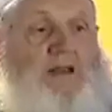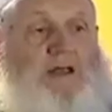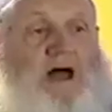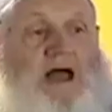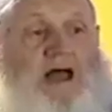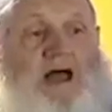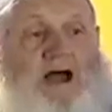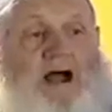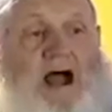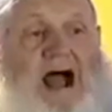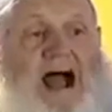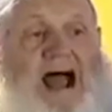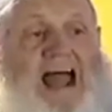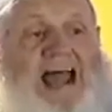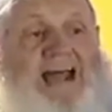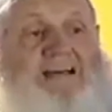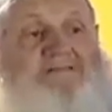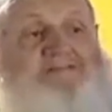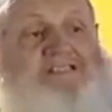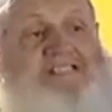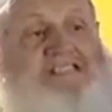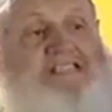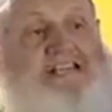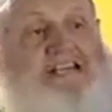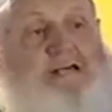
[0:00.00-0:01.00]
And I
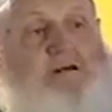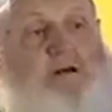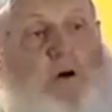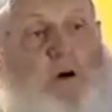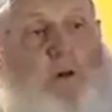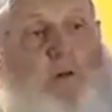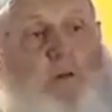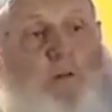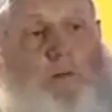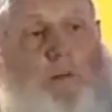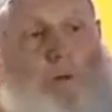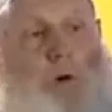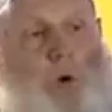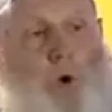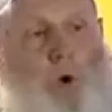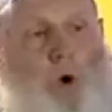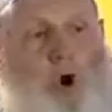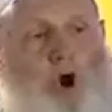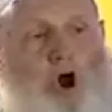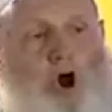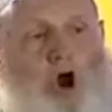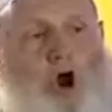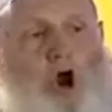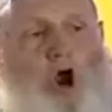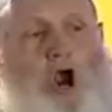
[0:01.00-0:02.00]
have seen
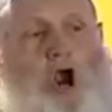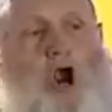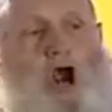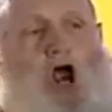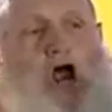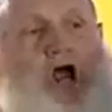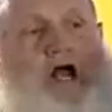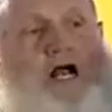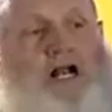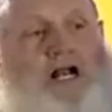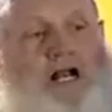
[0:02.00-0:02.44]
more